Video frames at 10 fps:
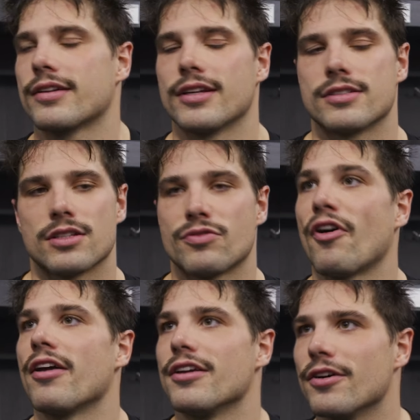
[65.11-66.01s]
like this, it's
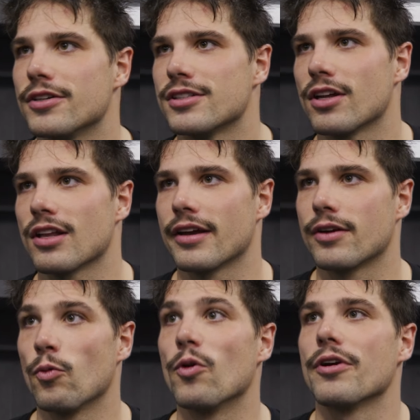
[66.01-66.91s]
fun, you know. It's not
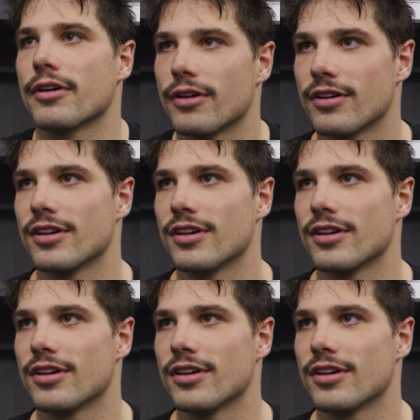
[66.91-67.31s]
like work.